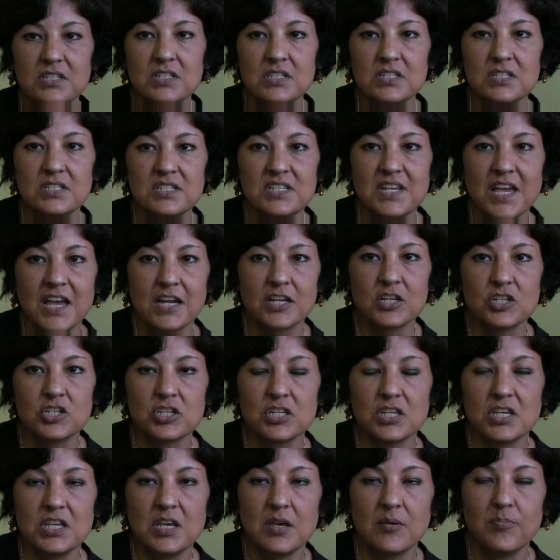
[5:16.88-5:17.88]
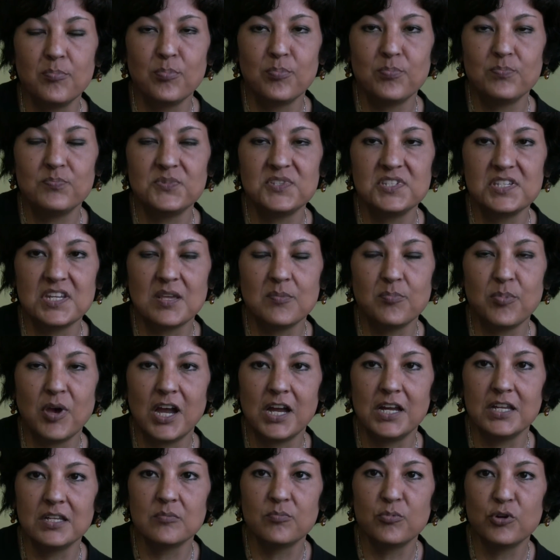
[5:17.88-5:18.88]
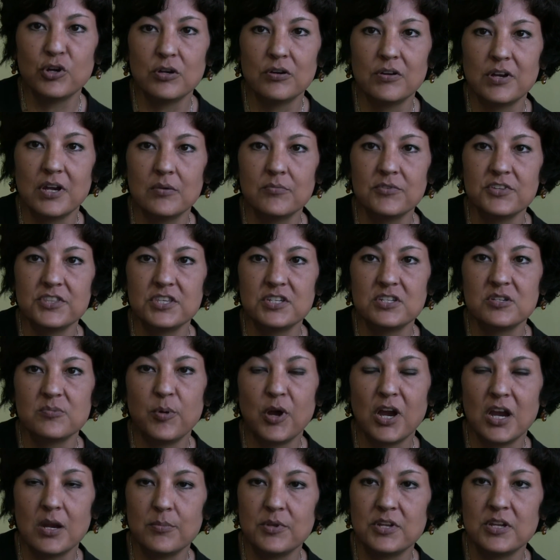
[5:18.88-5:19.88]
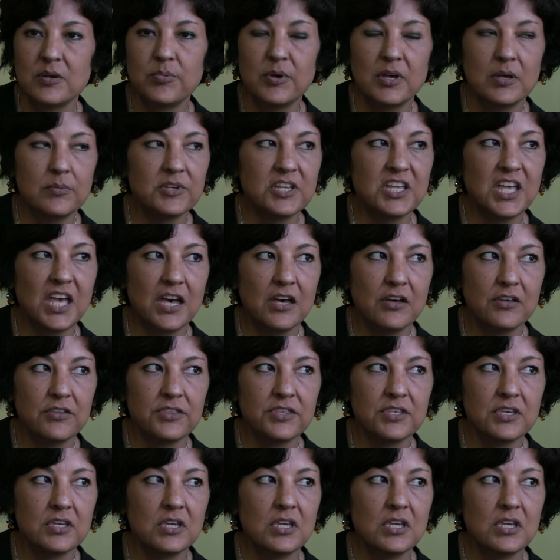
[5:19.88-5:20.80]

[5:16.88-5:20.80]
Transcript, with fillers: is actually a state pilot program with the Department of Public Health,